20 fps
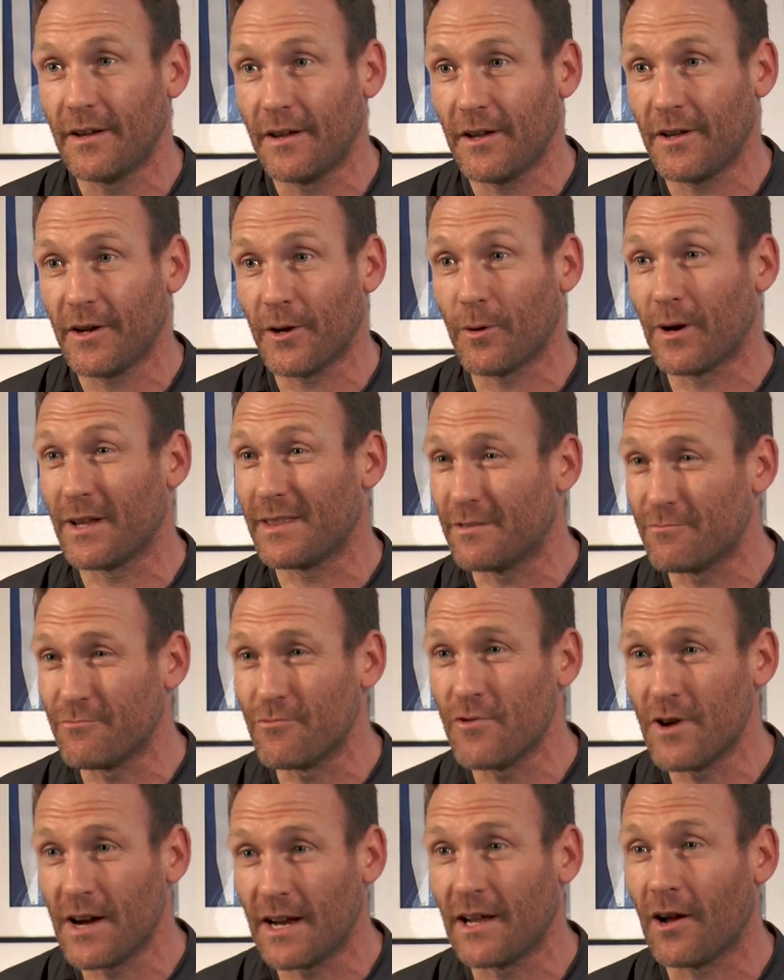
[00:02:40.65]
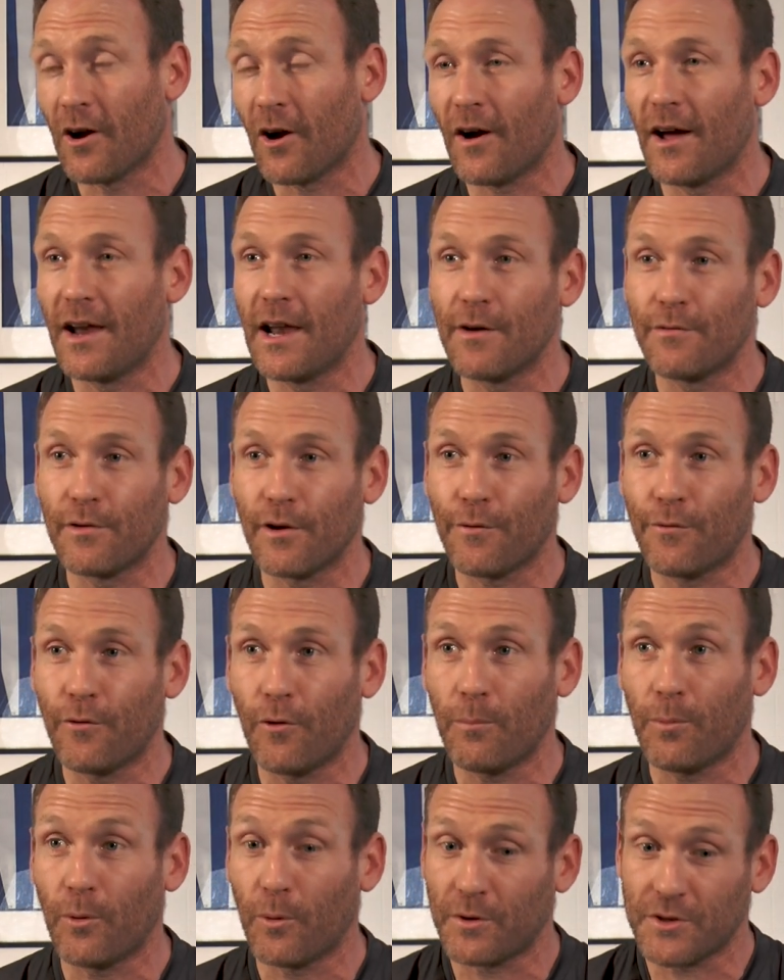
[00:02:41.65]
you know, a really high level of
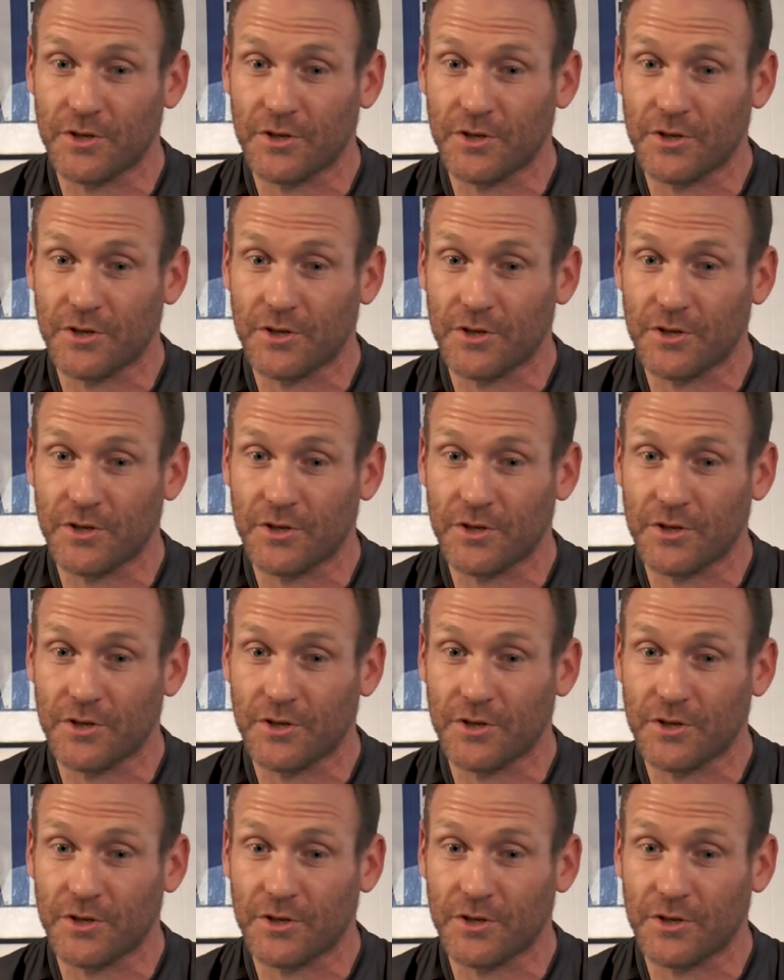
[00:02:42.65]
football.